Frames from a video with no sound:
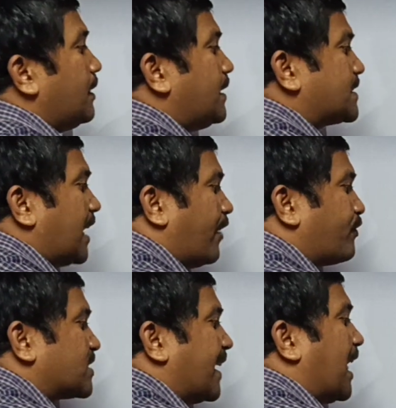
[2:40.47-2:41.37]
This
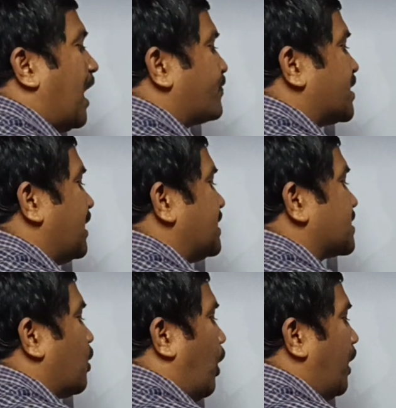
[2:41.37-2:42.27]
left side half cell
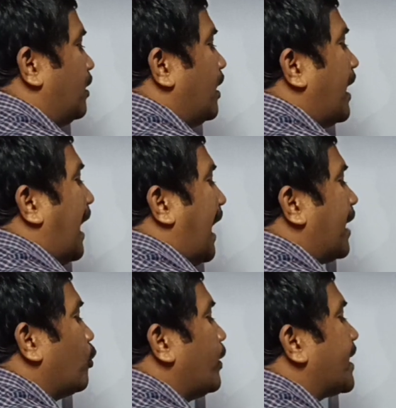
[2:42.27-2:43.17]
is called
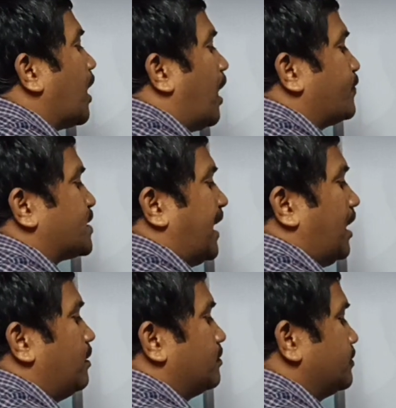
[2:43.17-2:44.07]
anodic half
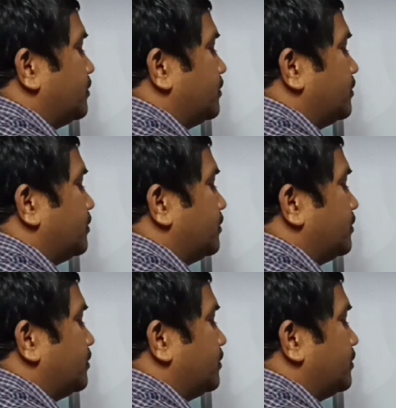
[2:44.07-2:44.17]
cell.